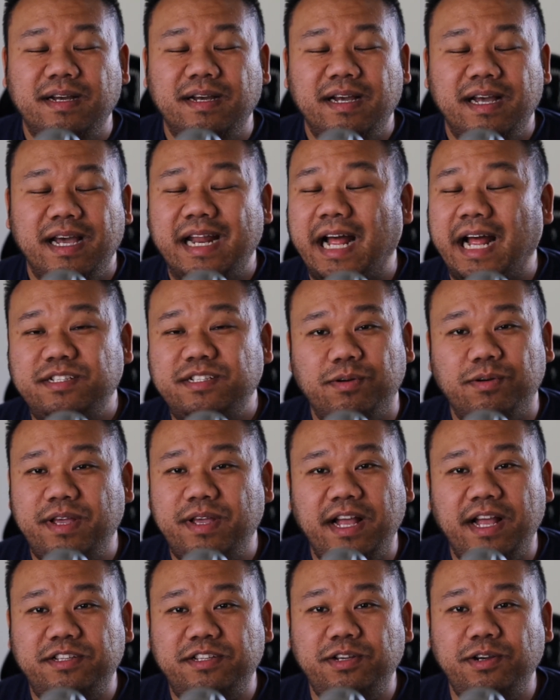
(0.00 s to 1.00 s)
And that's
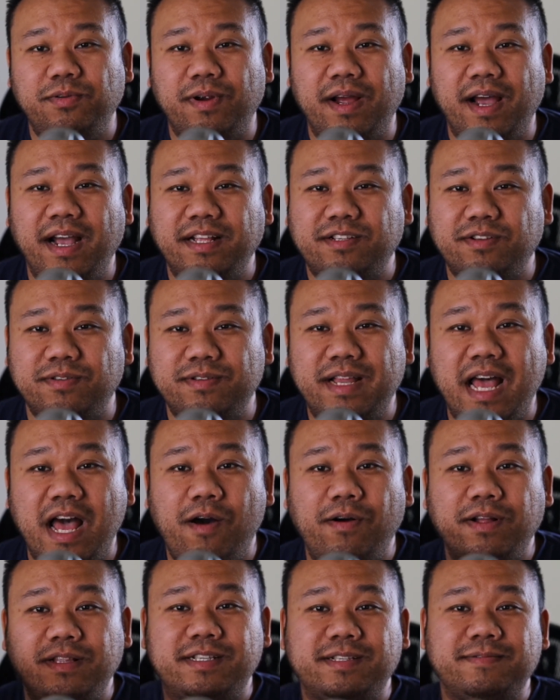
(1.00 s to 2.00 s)
okay too, right? So now
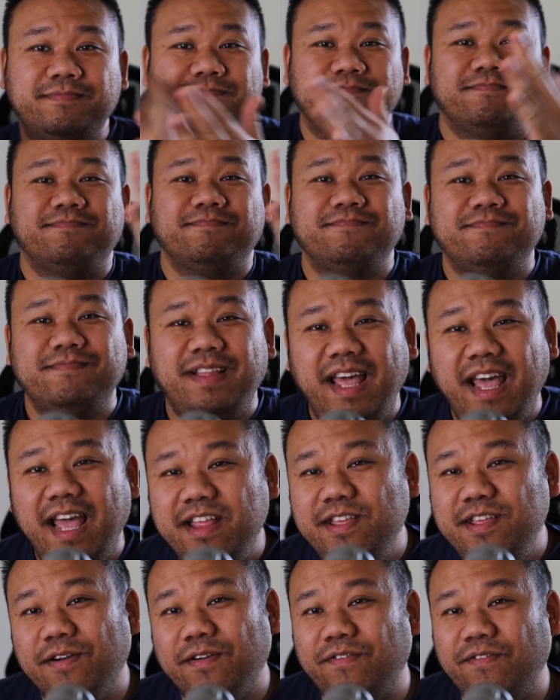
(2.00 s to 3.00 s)
it's in
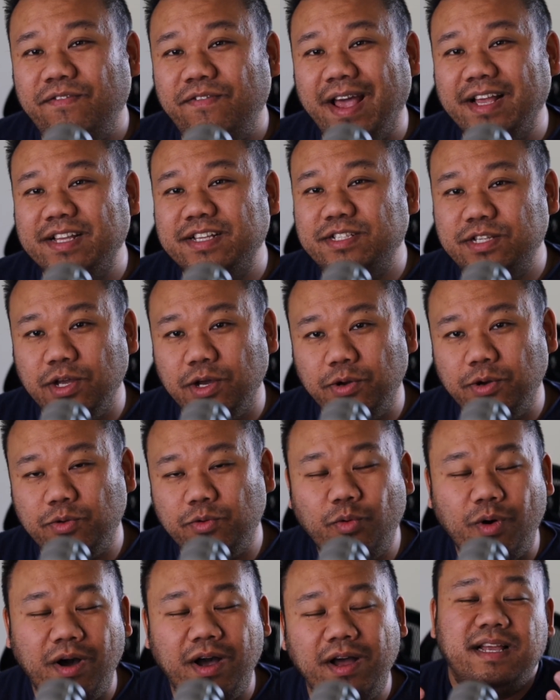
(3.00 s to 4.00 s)
your face,
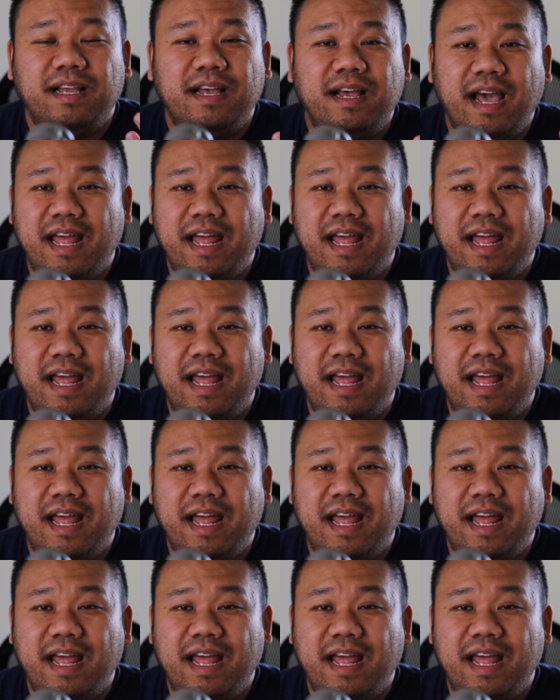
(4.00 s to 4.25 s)
Doquan.